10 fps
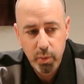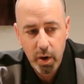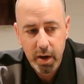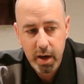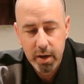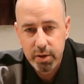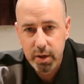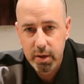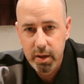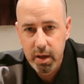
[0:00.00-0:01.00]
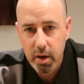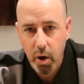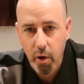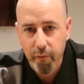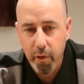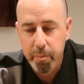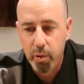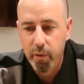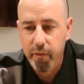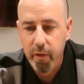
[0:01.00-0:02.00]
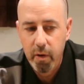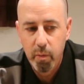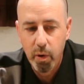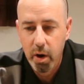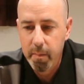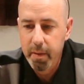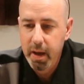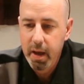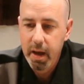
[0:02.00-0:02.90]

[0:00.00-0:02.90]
one here is the Overproof Rum,